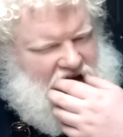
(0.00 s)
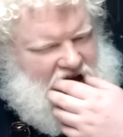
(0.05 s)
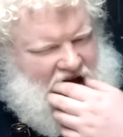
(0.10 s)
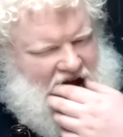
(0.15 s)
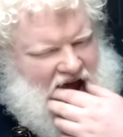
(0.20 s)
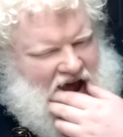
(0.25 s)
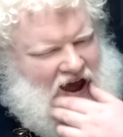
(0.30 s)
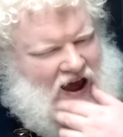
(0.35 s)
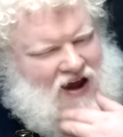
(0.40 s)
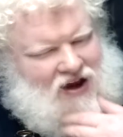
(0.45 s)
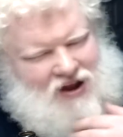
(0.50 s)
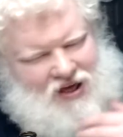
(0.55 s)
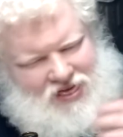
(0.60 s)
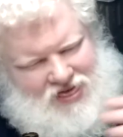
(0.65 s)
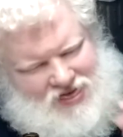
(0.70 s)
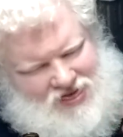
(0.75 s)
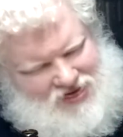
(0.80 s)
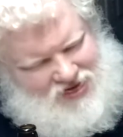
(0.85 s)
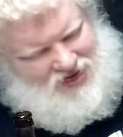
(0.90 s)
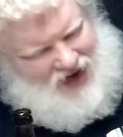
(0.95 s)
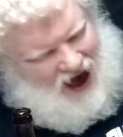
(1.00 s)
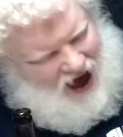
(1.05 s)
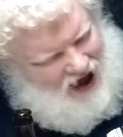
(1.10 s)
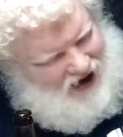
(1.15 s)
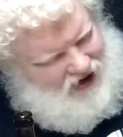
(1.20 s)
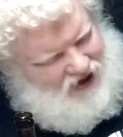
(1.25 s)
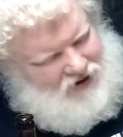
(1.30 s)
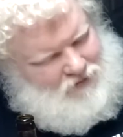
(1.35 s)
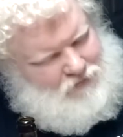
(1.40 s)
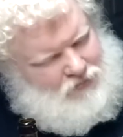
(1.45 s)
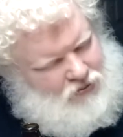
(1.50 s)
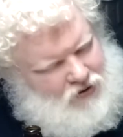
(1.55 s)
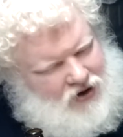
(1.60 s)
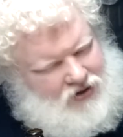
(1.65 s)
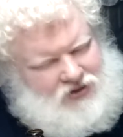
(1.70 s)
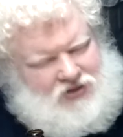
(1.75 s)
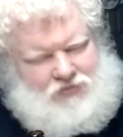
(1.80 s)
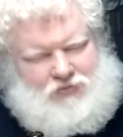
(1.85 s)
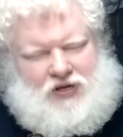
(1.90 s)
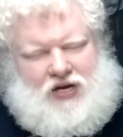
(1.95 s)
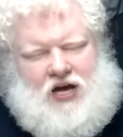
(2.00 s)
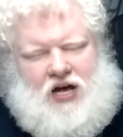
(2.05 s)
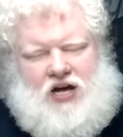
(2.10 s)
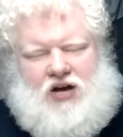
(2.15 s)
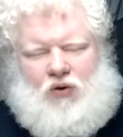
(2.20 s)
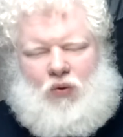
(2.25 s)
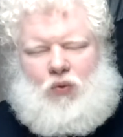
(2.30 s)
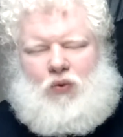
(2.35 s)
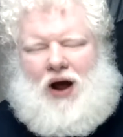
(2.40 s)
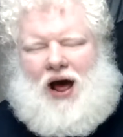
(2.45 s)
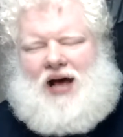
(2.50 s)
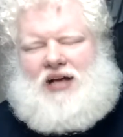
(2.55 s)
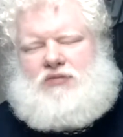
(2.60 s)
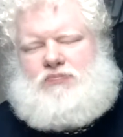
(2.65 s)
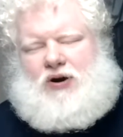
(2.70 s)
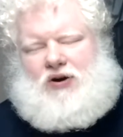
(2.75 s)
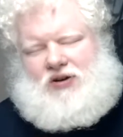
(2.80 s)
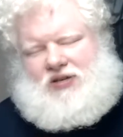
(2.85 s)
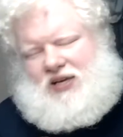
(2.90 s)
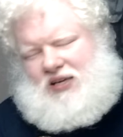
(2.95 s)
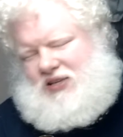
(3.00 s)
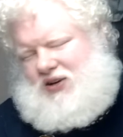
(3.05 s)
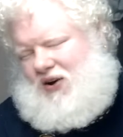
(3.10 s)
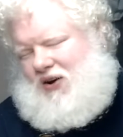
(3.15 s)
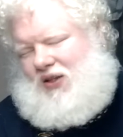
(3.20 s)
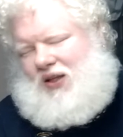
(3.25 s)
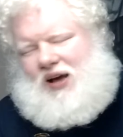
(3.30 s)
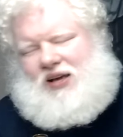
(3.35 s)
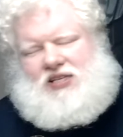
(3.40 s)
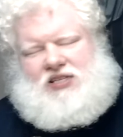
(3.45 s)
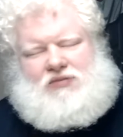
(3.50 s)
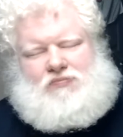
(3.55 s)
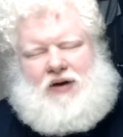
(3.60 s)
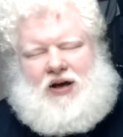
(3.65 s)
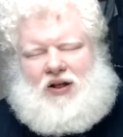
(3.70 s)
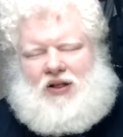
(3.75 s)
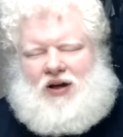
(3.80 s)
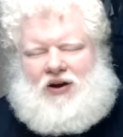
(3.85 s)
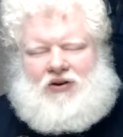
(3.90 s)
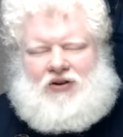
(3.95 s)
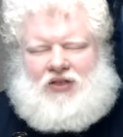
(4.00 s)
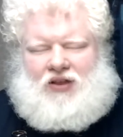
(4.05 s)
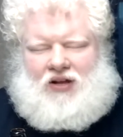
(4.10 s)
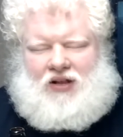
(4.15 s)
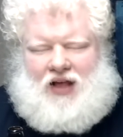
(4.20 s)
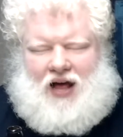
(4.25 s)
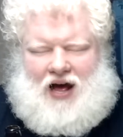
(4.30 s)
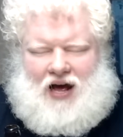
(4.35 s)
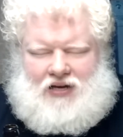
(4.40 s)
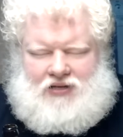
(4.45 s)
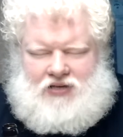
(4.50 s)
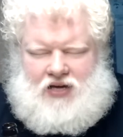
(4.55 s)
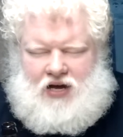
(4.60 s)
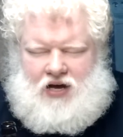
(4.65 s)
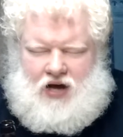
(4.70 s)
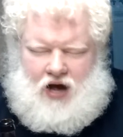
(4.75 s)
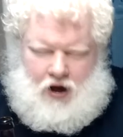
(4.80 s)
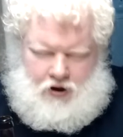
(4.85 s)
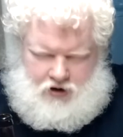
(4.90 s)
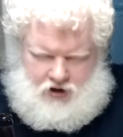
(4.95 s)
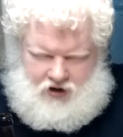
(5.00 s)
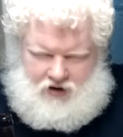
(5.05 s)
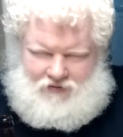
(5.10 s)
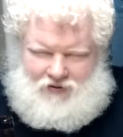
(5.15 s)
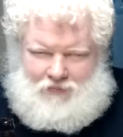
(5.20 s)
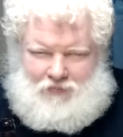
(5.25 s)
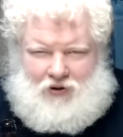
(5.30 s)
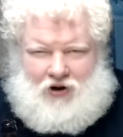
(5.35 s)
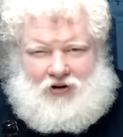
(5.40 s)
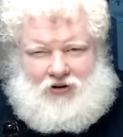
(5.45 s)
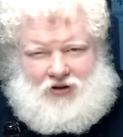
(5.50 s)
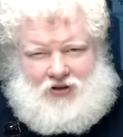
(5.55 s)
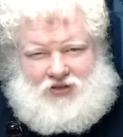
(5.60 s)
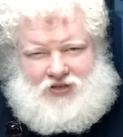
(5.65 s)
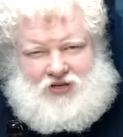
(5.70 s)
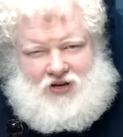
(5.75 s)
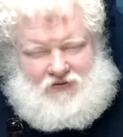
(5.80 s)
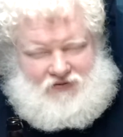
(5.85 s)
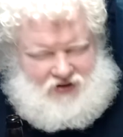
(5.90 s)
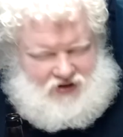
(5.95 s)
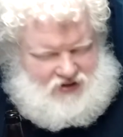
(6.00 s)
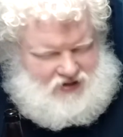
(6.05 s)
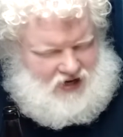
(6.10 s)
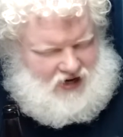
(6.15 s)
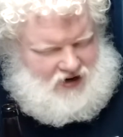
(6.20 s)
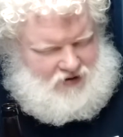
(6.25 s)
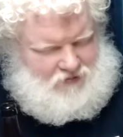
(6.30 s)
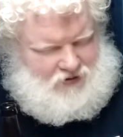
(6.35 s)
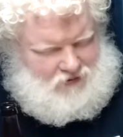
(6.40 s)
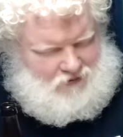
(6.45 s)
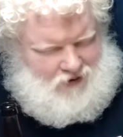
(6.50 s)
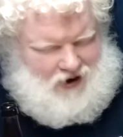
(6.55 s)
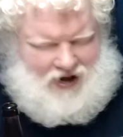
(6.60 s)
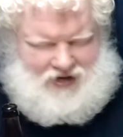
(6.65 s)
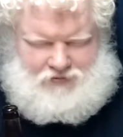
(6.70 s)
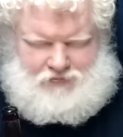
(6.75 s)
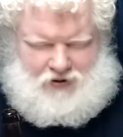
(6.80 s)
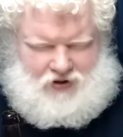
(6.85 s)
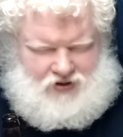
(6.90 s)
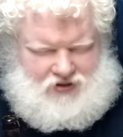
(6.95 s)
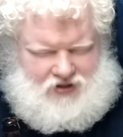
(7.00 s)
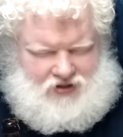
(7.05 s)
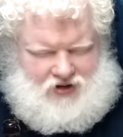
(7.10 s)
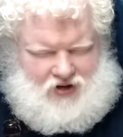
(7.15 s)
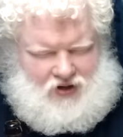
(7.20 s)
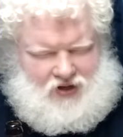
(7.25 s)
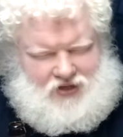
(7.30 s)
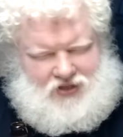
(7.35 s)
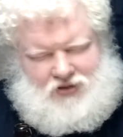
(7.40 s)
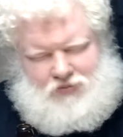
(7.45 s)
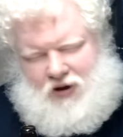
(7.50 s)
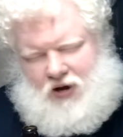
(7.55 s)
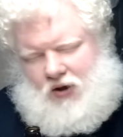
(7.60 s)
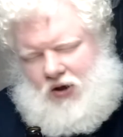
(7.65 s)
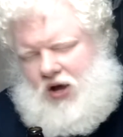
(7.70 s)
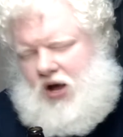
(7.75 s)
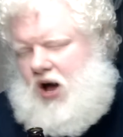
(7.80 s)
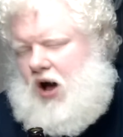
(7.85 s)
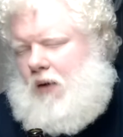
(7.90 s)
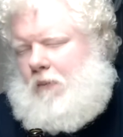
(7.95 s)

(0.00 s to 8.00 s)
And that impresses me. Raspberries, that's all I smell out of the glass. I'm gonna give the bottle a sniff in a second, but raspberries is all I smell.